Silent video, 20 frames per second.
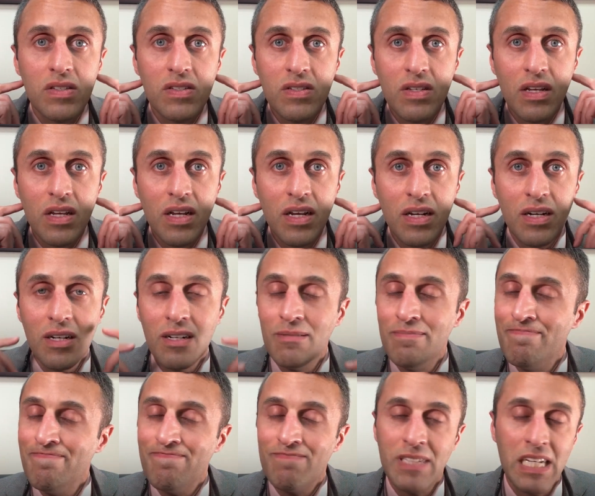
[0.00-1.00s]
see here
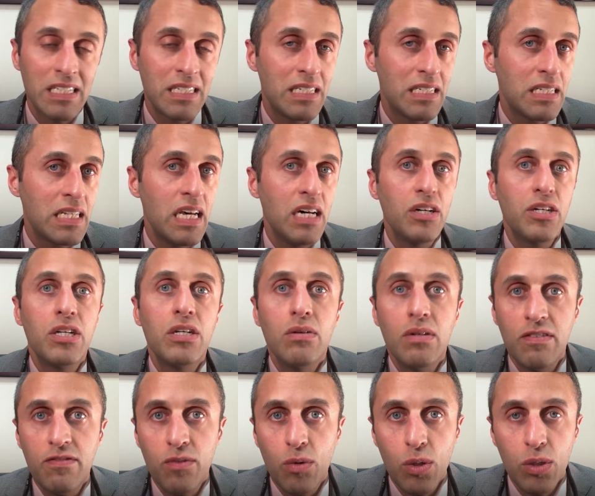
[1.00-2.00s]
doesn't tell you,
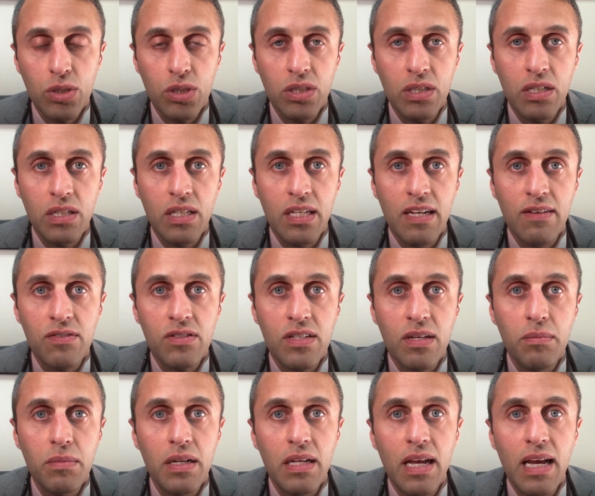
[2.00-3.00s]
unfortunately, if
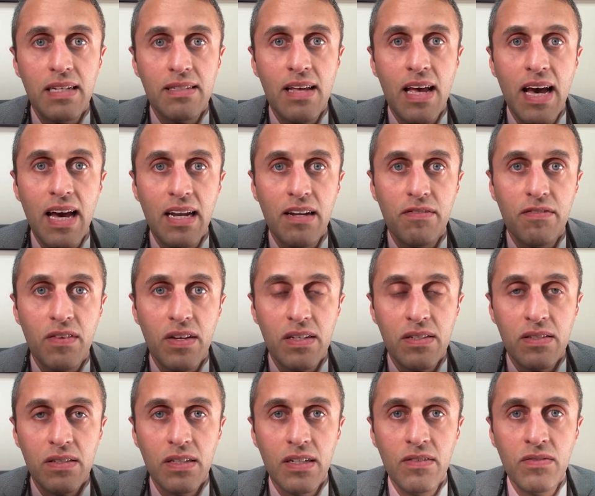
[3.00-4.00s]
somebody has had a
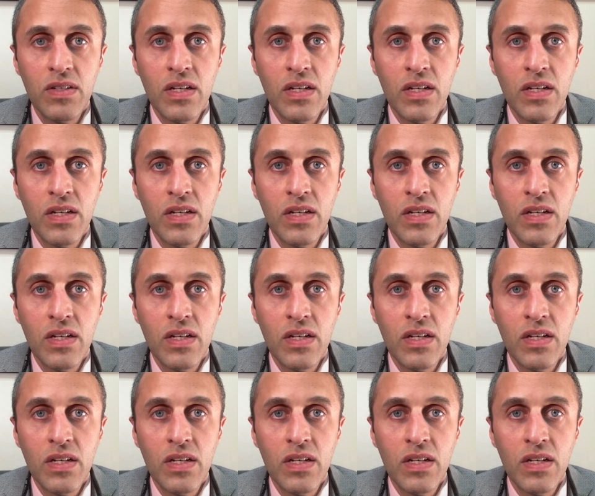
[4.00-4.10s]
facelift.